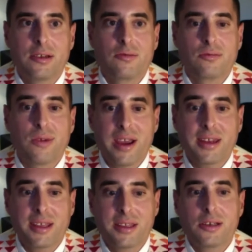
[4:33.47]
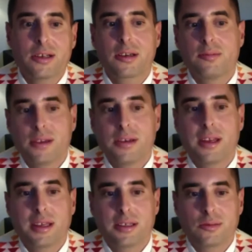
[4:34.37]
right in your
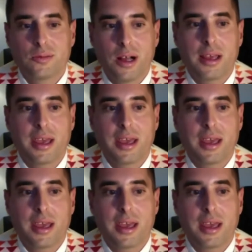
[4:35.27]
community as well.